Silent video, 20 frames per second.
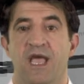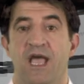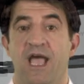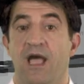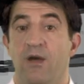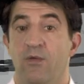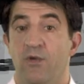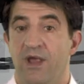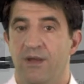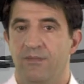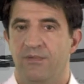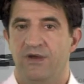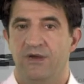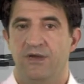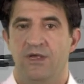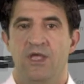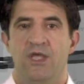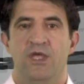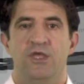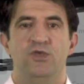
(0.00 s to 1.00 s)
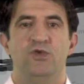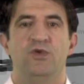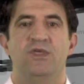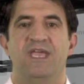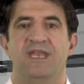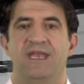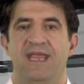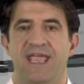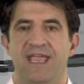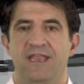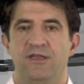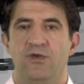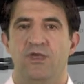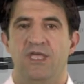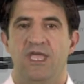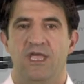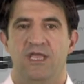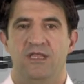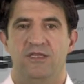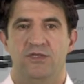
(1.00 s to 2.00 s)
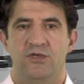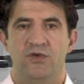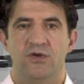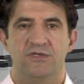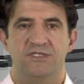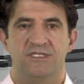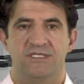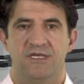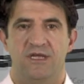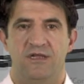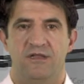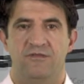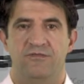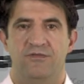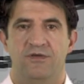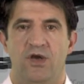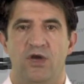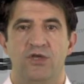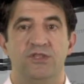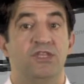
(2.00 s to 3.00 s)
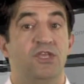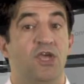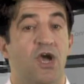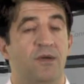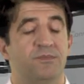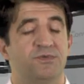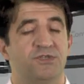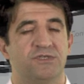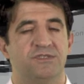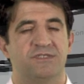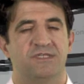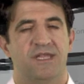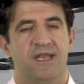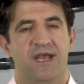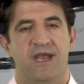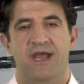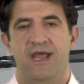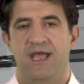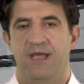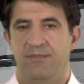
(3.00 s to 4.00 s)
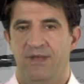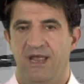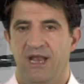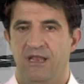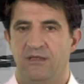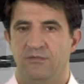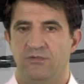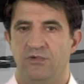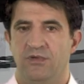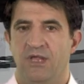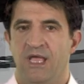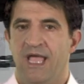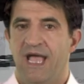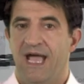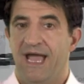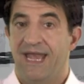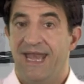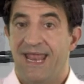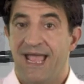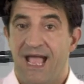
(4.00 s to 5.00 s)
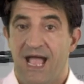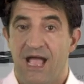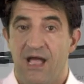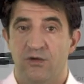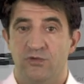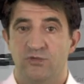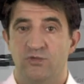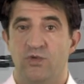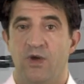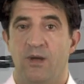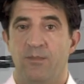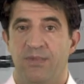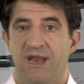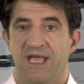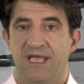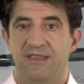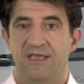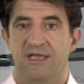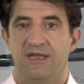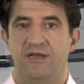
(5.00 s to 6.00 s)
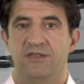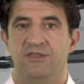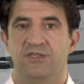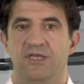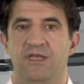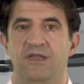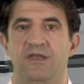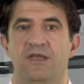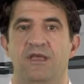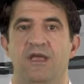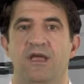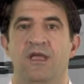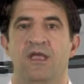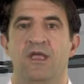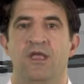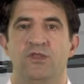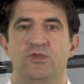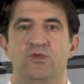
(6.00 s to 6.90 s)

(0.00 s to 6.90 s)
However, you can educate yourself on the options that are available and how to apply the criteria